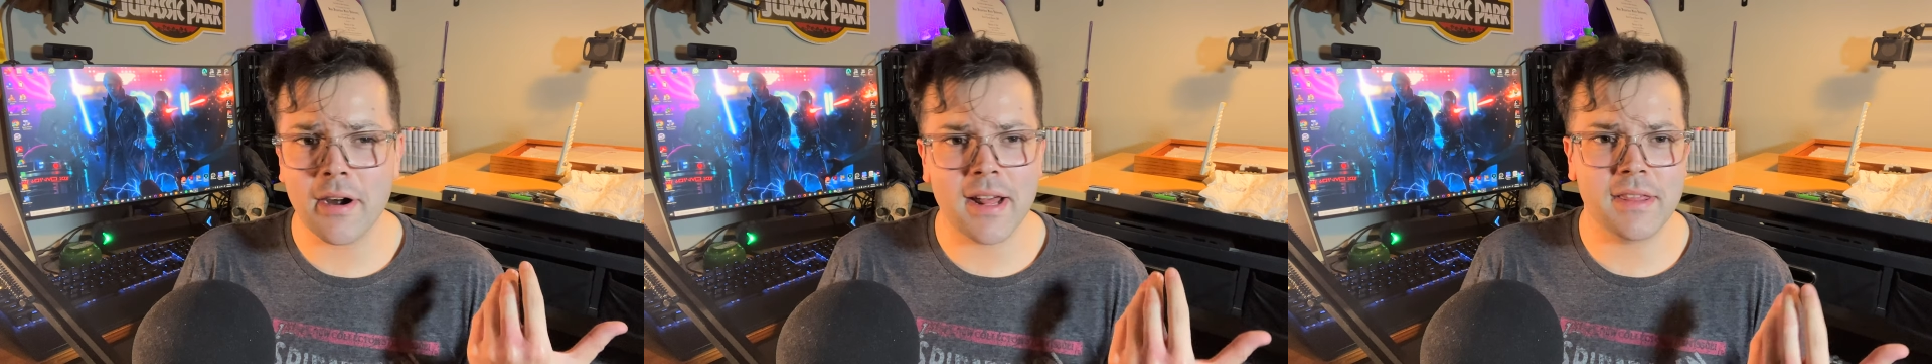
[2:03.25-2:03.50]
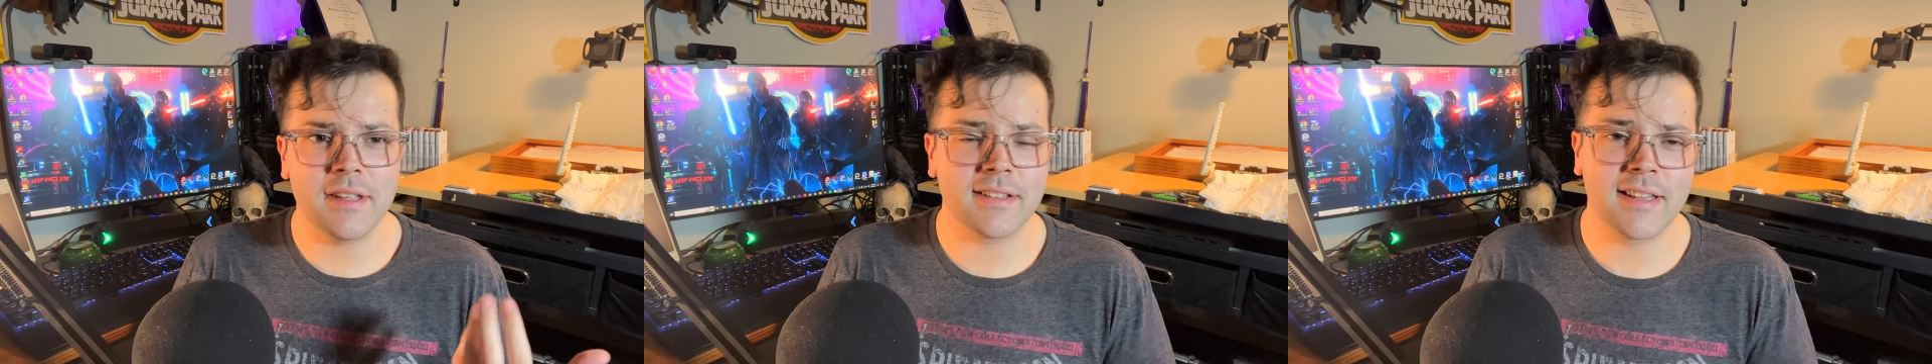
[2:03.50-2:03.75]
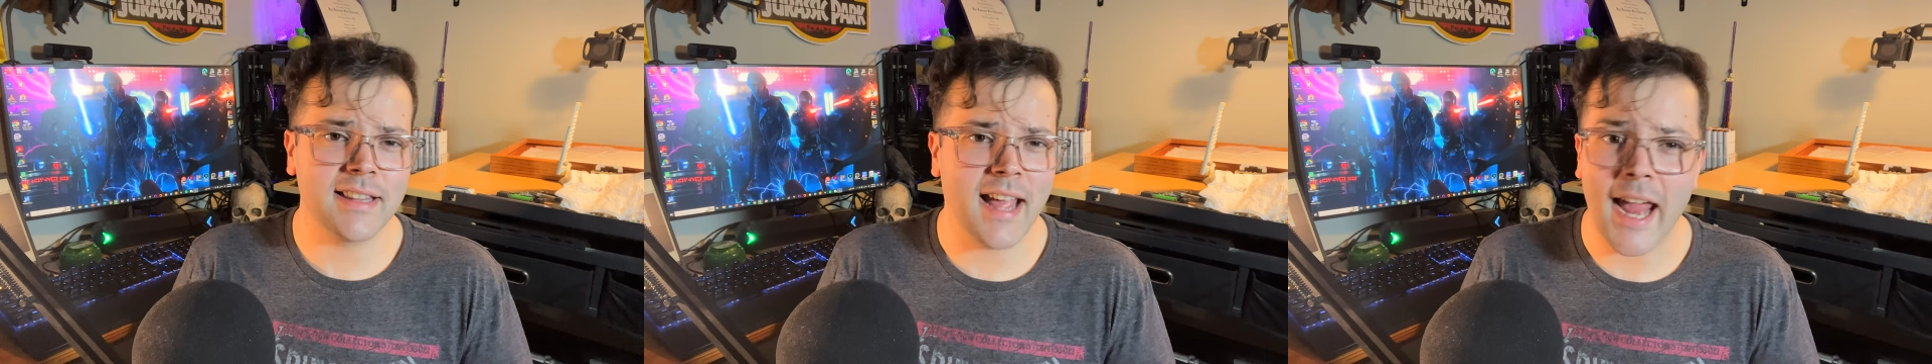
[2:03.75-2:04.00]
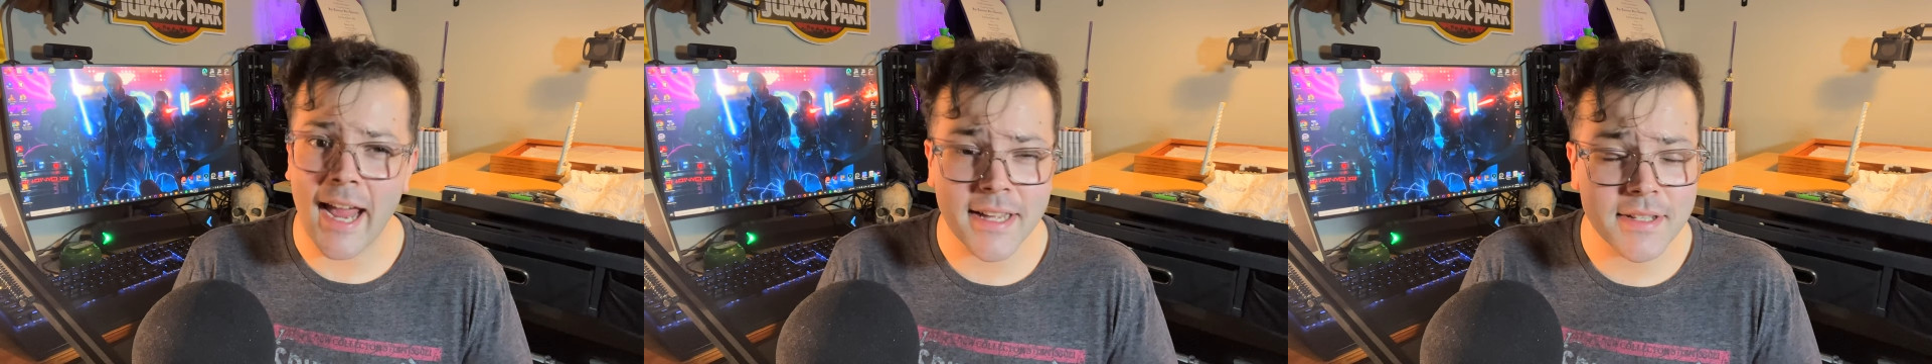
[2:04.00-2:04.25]
I think that the
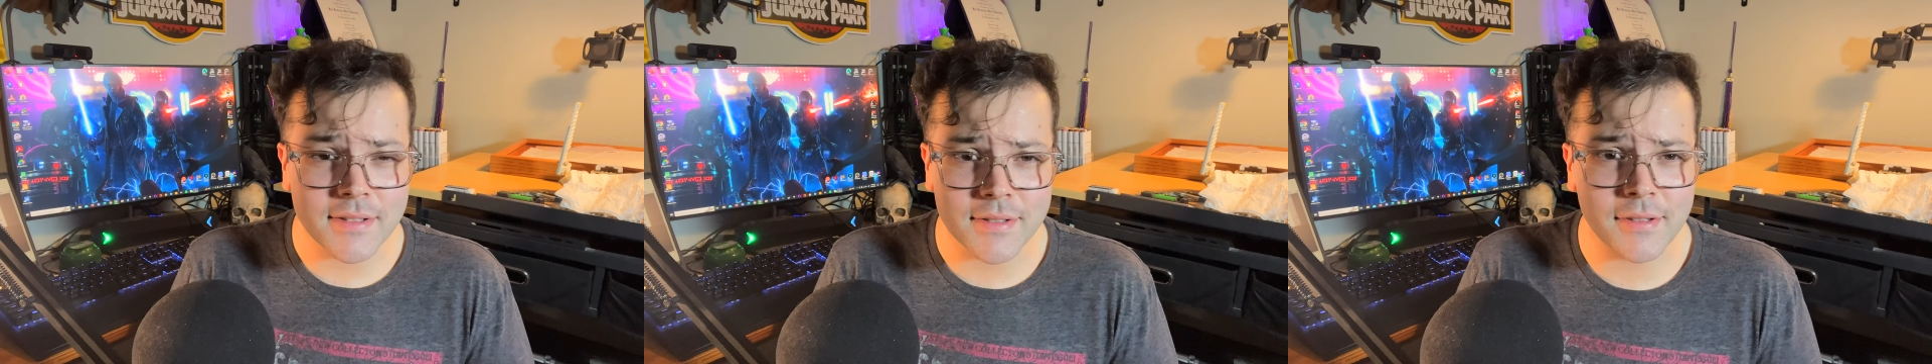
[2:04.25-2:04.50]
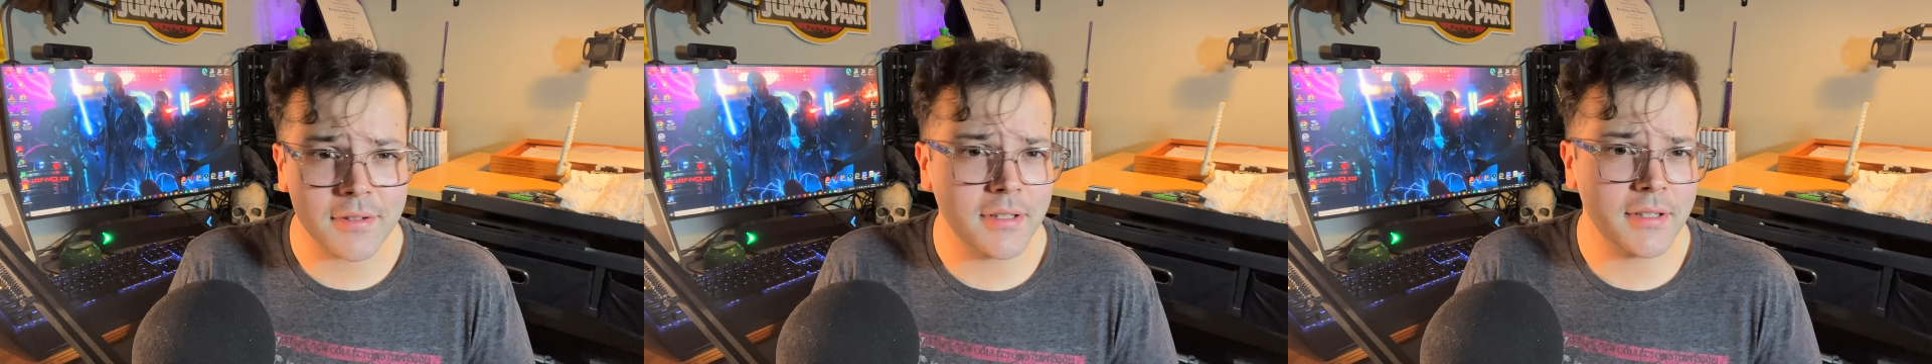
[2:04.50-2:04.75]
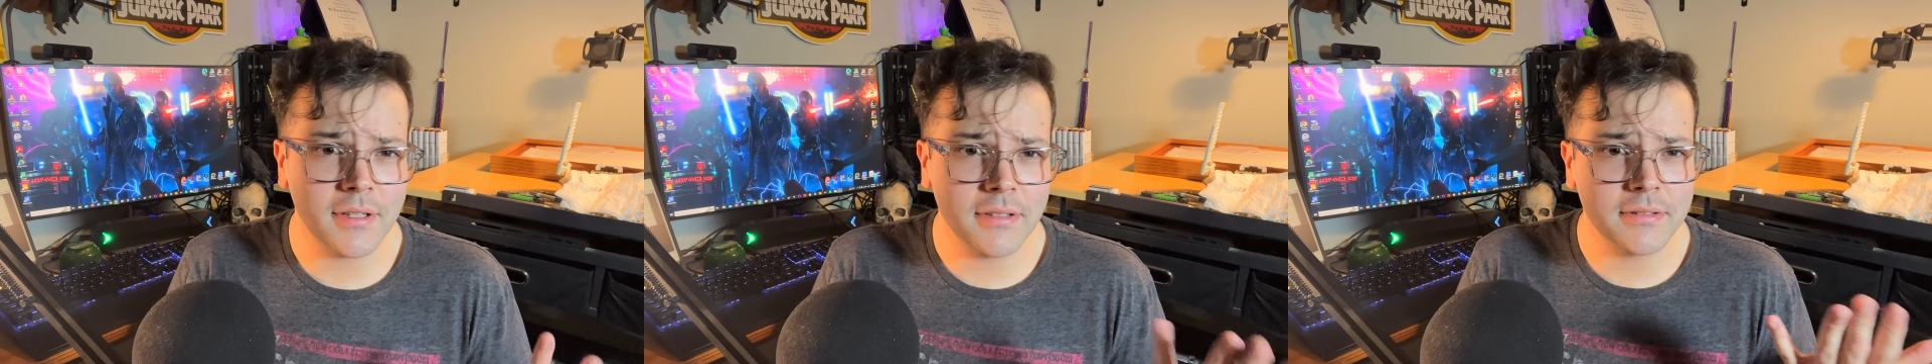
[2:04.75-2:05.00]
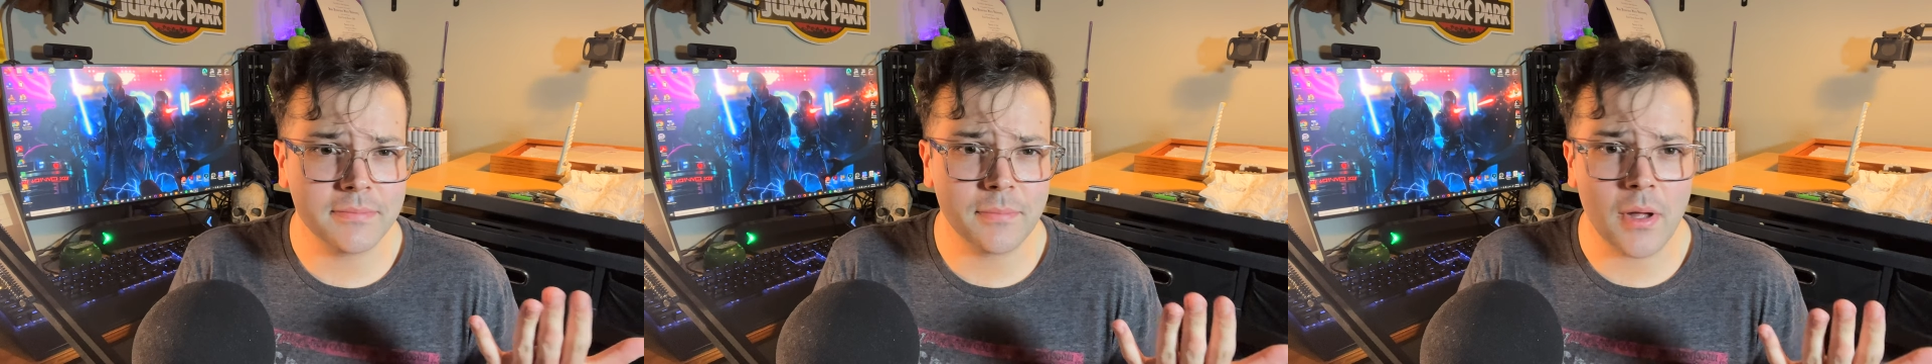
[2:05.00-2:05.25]
hands look a
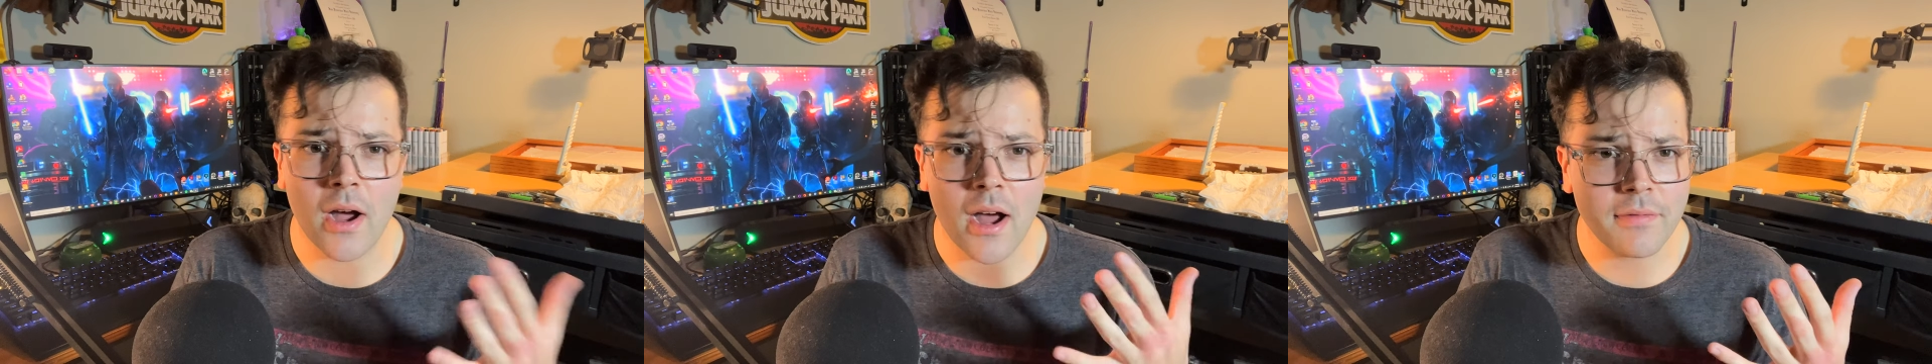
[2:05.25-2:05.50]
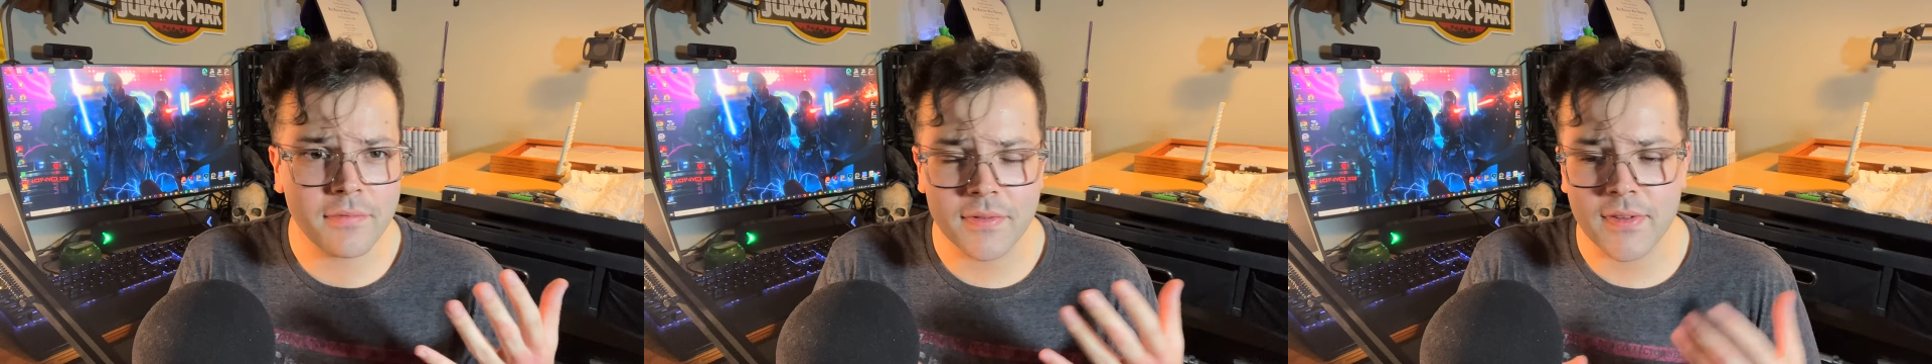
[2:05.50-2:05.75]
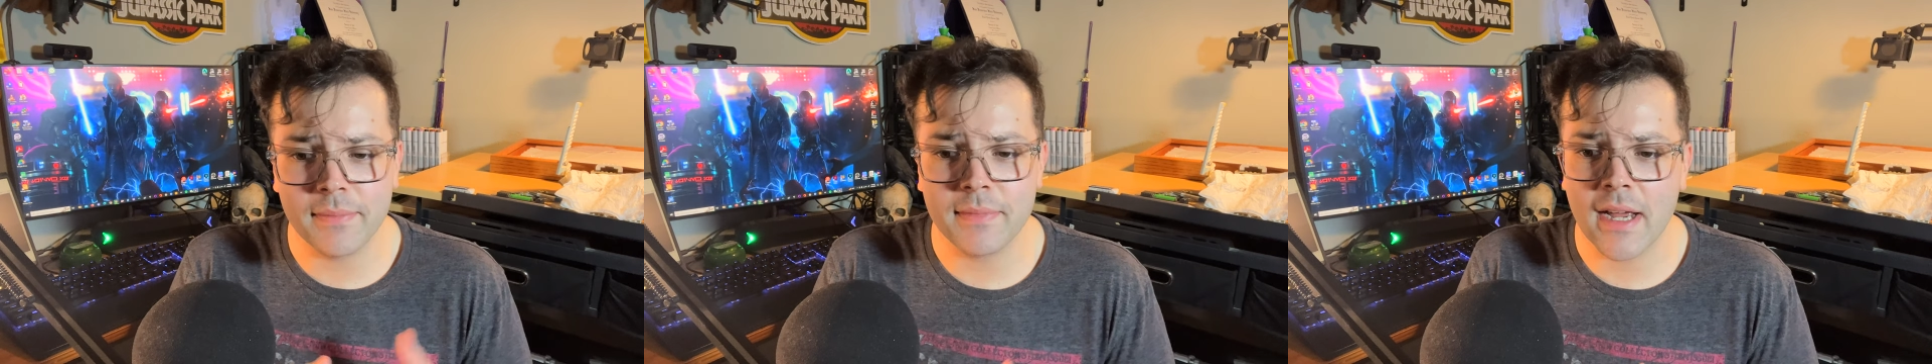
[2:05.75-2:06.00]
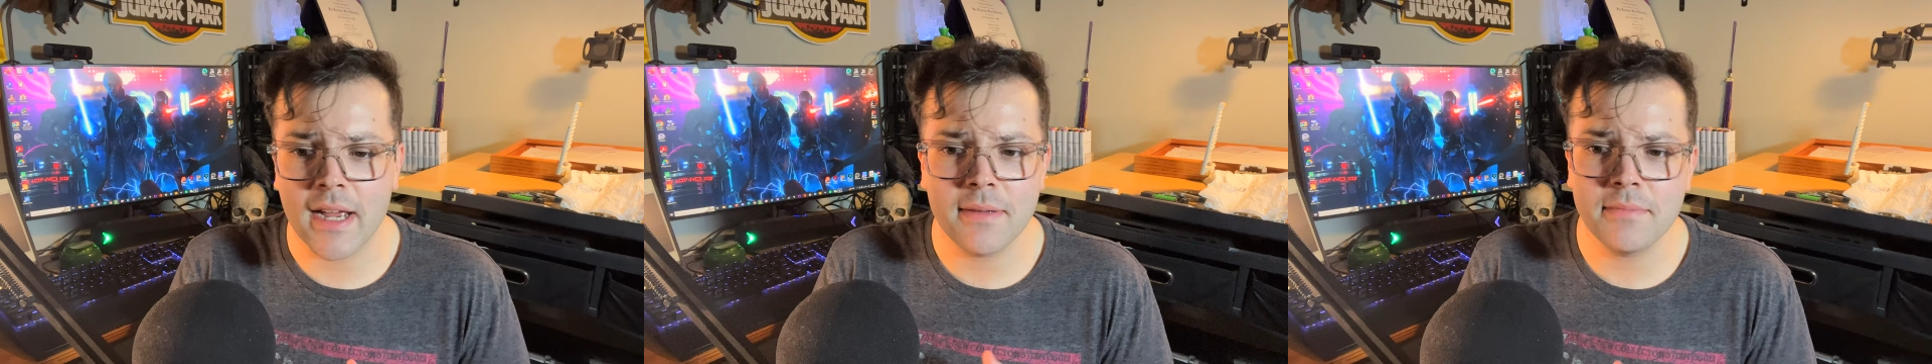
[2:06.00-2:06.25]
little off
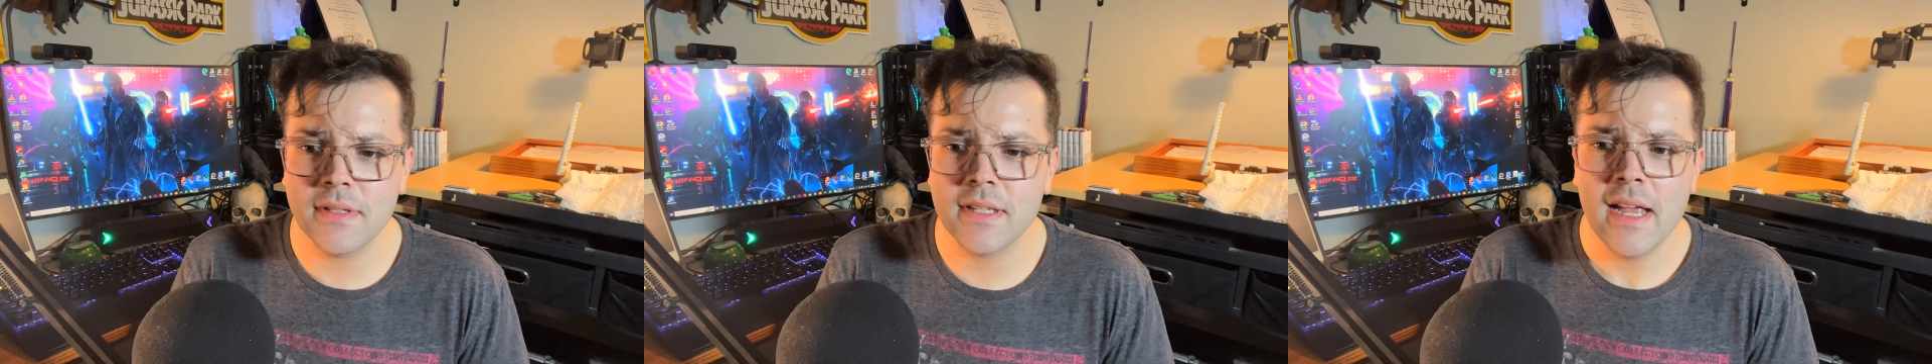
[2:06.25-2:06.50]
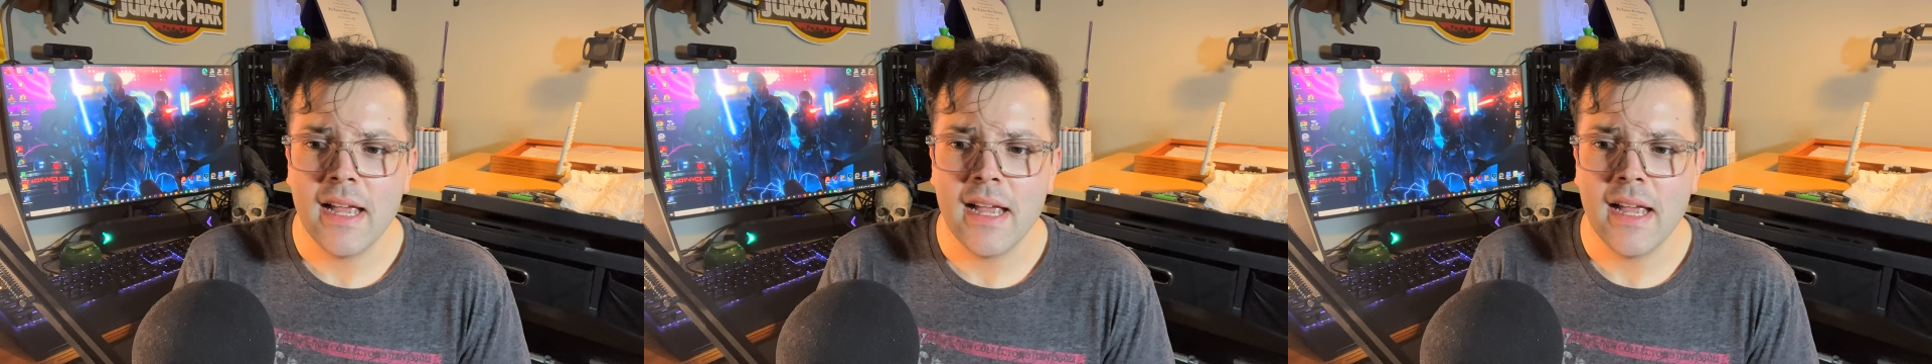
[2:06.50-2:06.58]
sometimes,